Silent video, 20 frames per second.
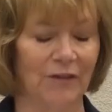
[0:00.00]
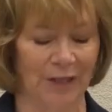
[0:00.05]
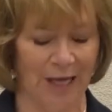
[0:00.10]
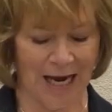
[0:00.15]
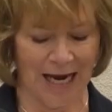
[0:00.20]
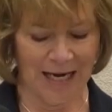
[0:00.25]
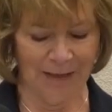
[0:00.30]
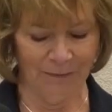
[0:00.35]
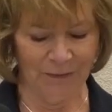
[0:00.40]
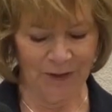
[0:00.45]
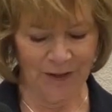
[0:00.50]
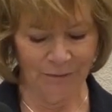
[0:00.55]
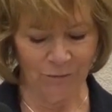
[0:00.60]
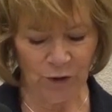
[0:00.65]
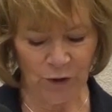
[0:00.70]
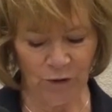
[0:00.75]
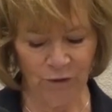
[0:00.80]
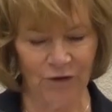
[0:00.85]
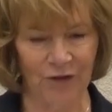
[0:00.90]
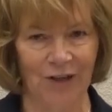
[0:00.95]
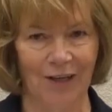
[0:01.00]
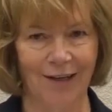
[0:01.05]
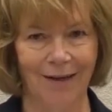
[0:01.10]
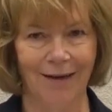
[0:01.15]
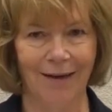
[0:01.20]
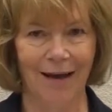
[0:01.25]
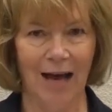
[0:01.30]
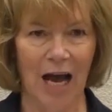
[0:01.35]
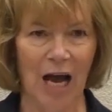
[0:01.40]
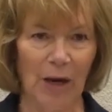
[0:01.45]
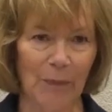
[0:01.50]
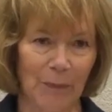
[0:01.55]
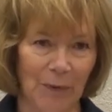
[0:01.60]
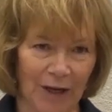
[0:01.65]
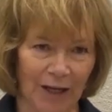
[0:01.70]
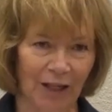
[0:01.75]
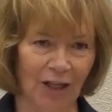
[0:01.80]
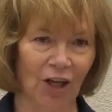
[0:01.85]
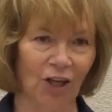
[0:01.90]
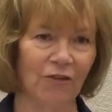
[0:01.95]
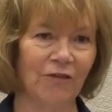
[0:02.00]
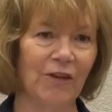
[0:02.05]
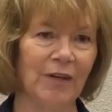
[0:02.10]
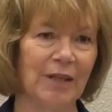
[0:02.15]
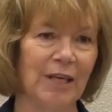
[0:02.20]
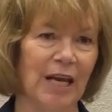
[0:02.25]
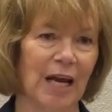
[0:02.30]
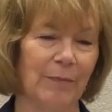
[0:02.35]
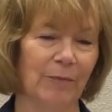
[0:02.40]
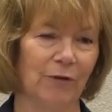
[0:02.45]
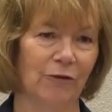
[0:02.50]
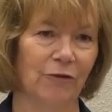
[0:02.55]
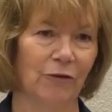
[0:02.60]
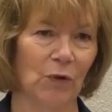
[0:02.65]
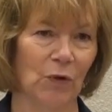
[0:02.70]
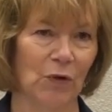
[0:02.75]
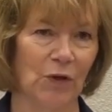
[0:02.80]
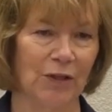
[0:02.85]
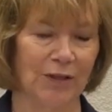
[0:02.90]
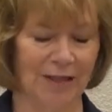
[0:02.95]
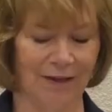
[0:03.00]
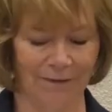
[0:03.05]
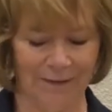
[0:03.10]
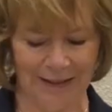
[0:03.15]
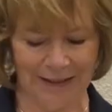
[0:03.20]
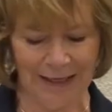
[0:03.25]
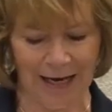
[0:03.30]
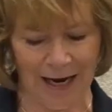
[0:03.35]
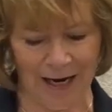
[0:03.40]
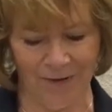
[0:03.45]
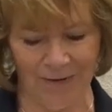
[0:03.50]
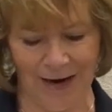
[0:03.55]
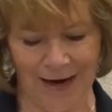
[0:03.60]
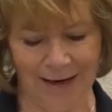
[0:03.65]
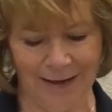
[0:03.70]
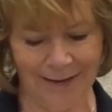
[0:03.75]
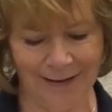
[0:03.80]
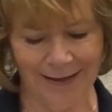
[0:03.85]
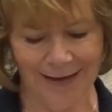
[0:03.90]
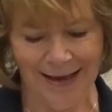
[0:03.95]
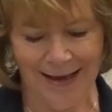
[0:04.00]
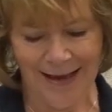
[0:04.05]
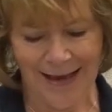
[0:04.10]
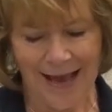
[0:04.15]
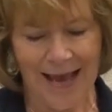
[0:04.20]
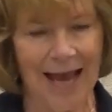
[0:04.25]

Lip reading: flames moved up, engulfing the upper floors of this high-rise.